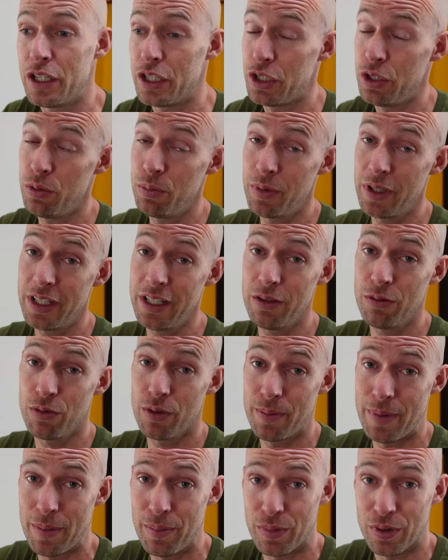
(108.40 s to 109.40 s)
You might
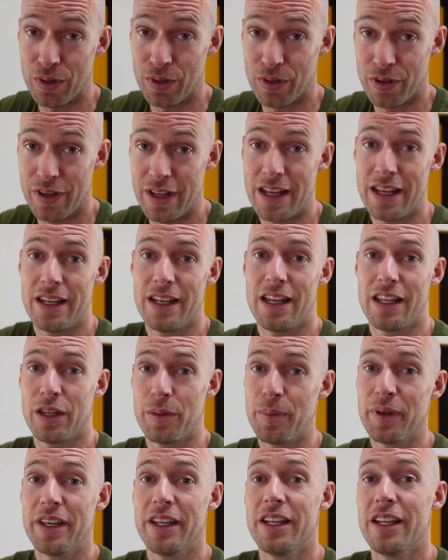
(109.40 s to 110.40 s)
remember that at the
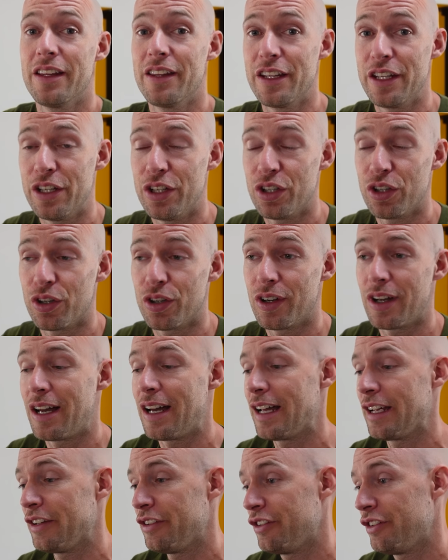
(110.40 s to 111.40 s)
beginning of the year,
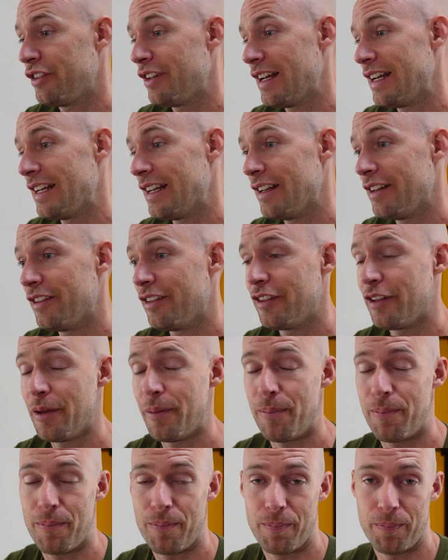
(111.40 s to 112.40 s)
I stated
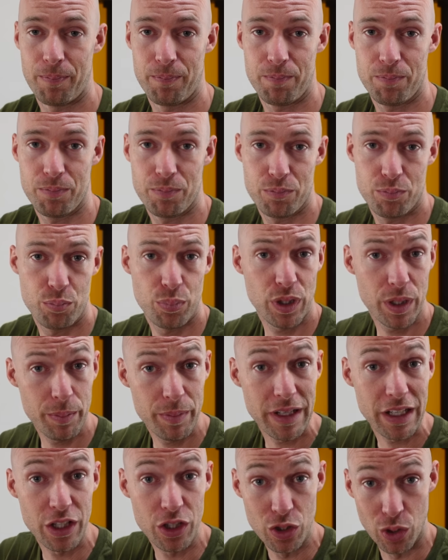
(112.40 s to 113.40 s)
some pretty
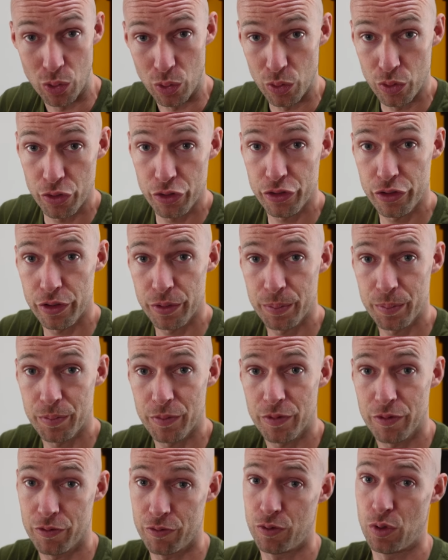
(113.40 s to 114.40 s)
big goals
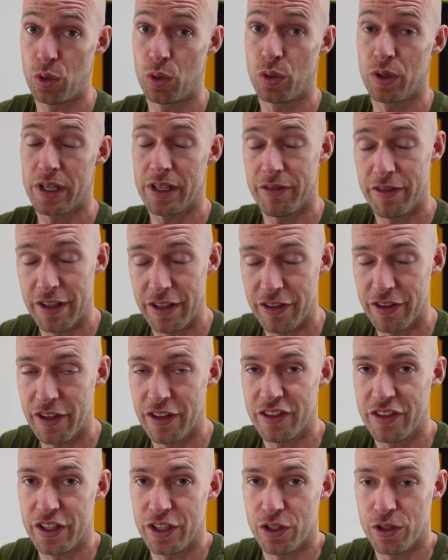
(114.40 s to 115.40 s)
for events
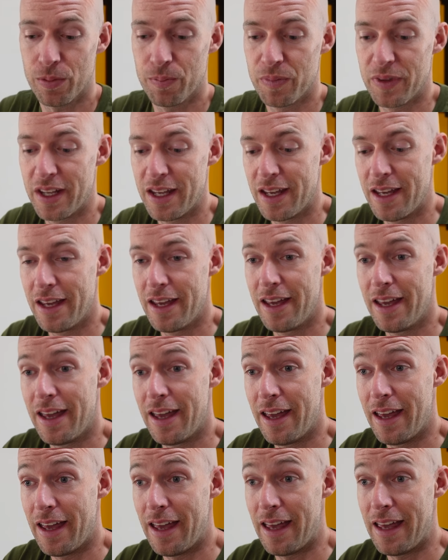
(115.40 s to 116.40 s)
this year,
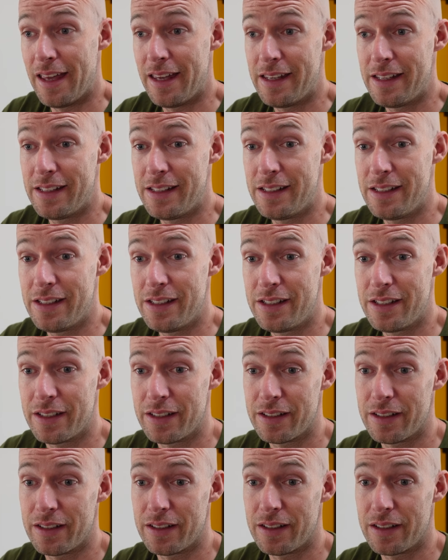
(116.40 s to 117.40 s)
and
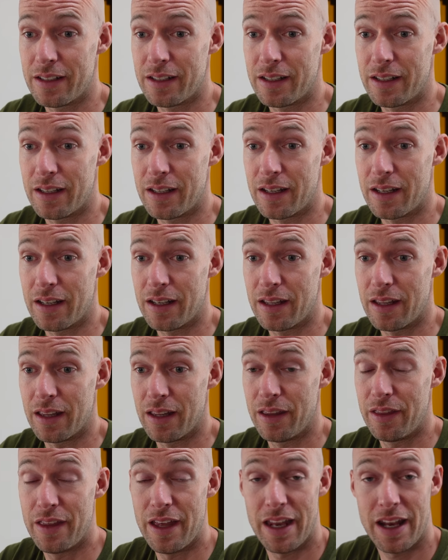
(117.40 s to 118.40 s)

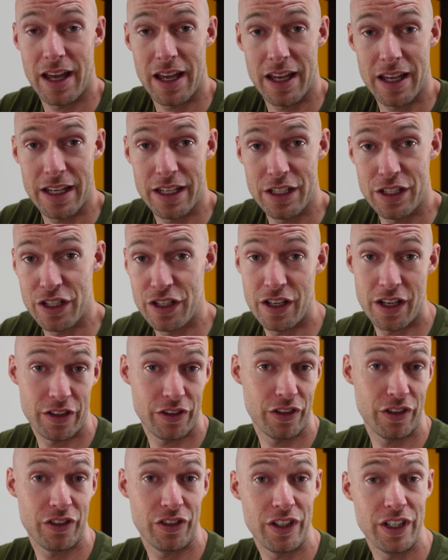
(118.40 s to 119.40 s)
that I did not
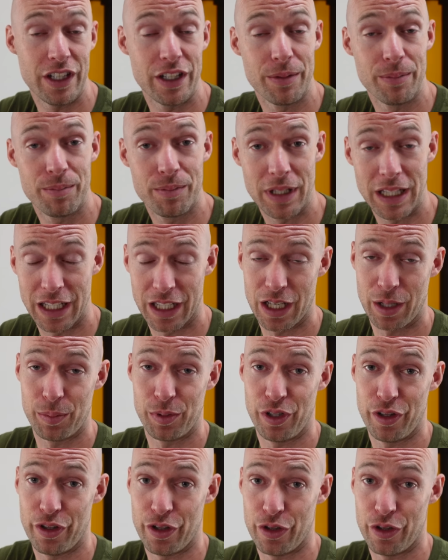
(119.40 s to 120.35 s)
succeed in a couple of